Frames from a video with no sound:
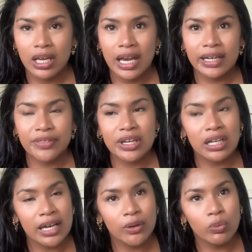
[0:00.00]
And I think a
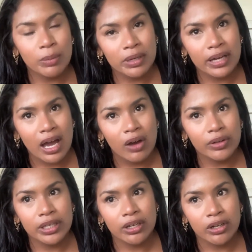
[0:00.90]
lot of women out
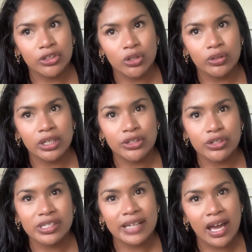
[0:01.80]
here don't
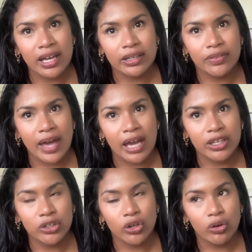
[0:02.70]
understand that,
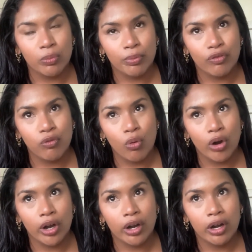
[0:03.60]
you know,
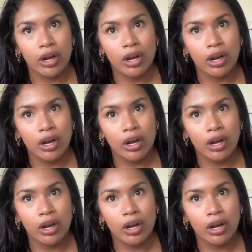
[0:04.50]
before,